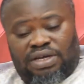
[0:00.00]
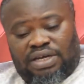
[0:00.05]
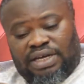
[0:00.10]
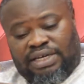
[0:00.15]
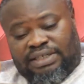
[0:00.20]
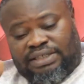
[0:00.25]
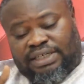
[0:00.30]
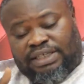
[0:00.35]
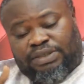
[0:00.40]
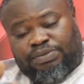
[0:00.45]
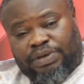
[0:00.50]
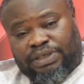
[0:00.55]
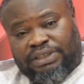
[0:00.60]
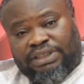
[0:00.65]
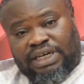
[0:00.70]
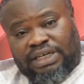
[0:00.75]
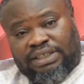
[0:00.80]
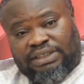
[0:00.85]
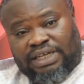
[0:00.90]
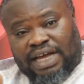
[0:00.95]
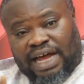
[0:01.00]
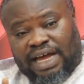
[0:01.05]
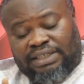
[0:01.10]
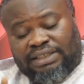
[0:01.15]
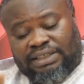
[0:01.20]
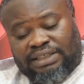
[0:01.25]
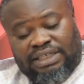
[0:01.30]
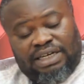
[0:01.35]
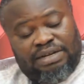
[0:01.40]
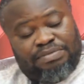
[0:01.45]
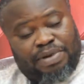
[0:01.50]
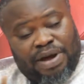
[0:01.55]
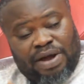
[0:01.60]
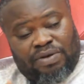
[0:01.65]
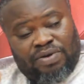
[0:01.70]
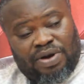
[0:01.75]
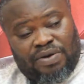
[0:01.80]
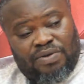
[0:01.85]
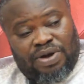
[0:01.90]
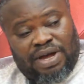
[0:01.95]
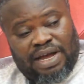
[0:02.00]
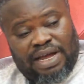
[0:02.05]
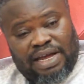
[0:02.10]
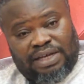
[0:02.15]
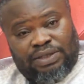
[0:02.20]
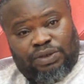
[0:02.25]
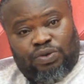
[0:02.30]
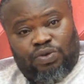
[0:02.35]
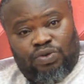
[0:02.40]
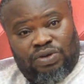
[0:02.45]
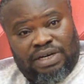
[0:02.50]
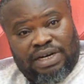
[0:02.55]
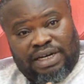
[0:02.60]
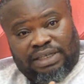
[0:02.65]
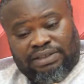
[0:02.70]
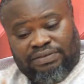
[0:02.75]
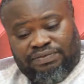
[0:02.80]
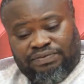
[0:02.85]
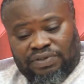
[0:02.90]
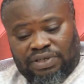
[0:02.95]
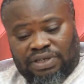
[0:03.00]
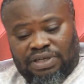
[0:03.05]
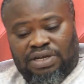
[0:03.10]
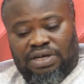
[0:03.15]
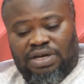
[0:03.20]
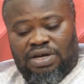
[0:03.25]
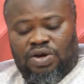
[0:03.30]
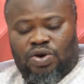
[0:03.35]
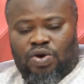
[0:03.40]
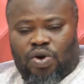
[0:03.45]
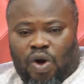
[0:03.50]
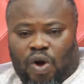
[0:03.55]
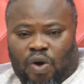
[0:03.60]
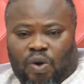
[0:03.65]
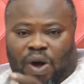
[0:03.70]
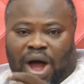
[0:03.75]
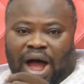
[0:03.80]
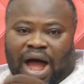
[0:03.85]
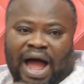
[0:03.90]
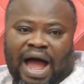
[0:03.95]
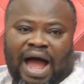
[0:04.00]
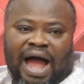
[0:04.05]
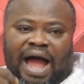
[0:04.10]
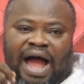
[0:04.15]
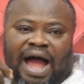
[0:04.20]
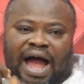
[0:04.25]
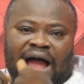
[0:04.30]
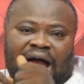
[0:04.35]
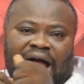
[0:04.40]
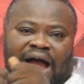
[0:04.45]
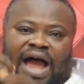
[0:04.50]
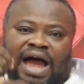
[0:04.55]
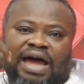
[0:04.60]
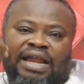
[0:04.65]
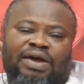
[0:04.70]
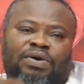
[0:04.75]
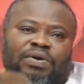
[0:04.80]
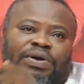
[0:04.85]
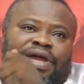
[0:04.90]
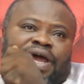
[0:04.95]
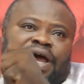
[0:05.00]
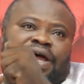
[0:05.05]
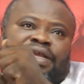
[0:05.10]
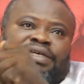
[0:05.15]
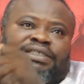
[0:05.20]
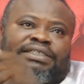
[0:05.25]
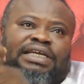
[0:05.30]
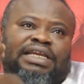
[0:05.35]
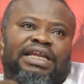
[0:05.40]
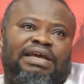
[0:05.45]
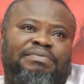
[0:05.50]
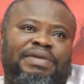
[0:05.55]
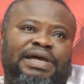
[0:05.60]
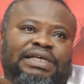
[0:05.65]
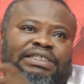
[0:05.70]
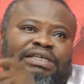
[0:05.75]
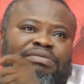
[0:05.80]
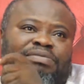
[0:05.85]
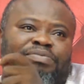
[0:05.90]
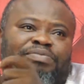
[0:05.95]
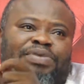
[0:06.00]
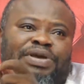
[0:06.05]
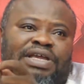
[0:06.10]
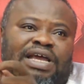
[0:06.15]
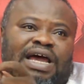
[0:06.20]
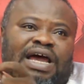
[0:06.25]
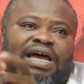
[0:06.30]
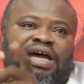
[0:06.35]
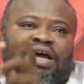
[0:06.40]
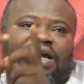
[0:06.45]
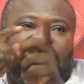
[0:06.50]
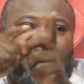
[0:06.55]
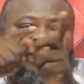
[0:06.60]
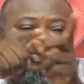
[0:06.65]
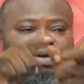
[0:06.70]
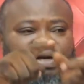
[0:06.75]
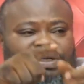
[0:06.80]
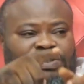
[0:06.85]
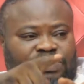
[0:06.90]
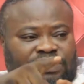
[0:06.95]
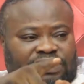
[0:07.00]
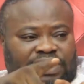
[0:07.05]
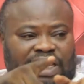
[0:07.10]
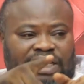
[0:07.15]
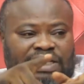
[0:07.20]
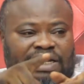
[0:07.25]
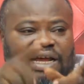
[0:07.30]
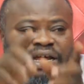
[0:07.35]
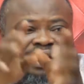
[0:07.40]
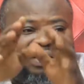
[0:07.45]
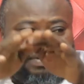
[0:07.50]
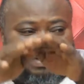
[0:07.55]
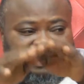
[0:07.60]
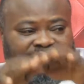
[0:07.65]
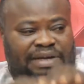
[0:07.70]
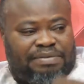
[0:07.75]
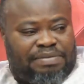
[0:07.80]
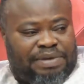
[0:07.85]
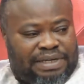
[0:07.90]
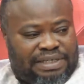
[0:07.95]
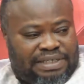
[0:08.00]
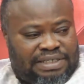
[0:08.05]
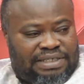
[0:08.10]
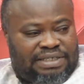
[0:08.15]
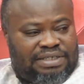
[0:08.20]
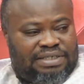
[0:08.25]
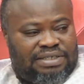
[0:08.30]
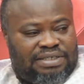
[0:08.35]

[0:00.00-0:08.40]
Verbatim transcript: into especially Saturday in Panama who can school in as if we or quite no yarn, senior message be picture. No one so sad, I know as I banish.